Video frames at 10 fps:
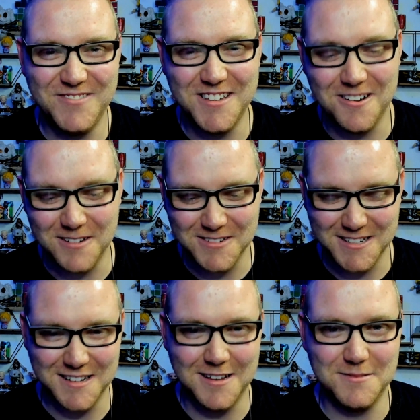Even though
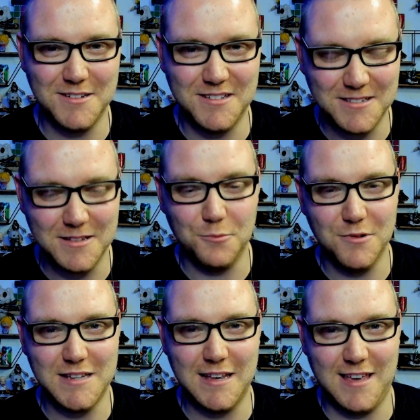most of the times like, the
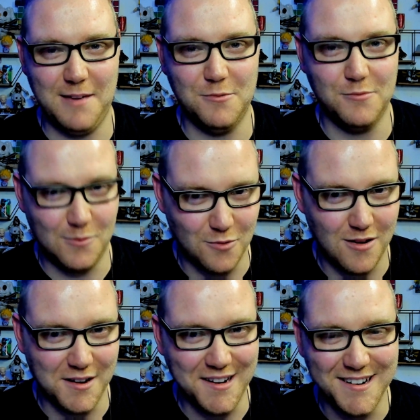words that came out were
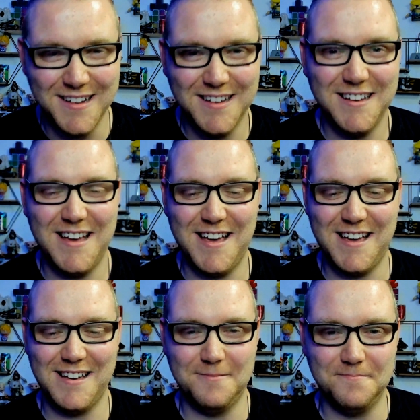wrong.
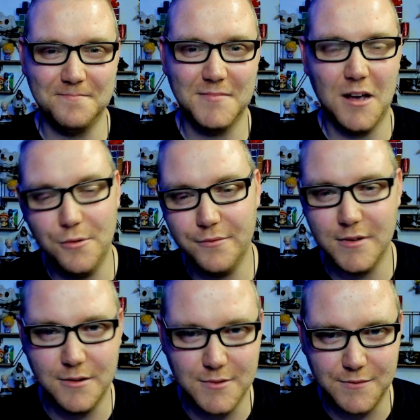Um,
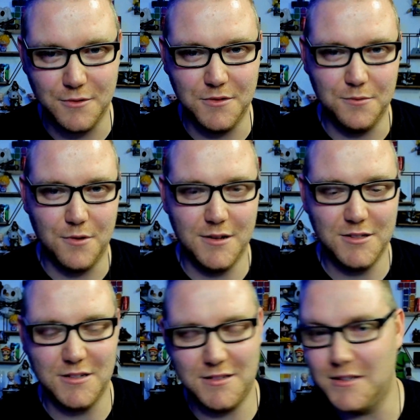hopefully it was fun to
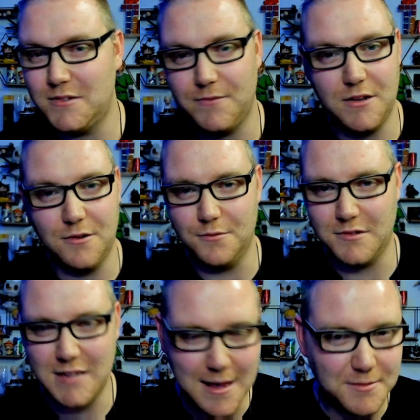watch. This video
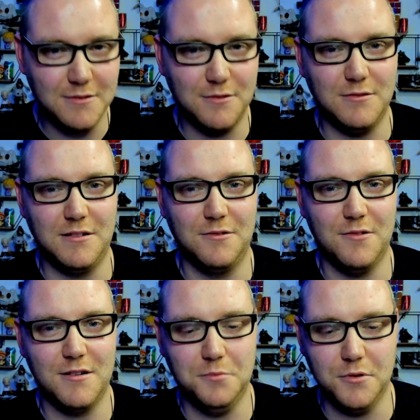was absolutely
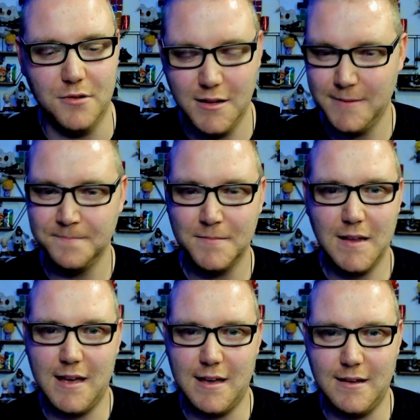incredible.
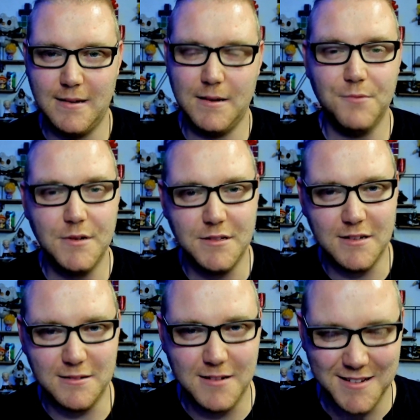Uh, it really
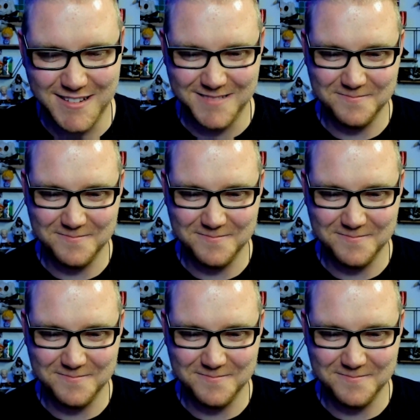did,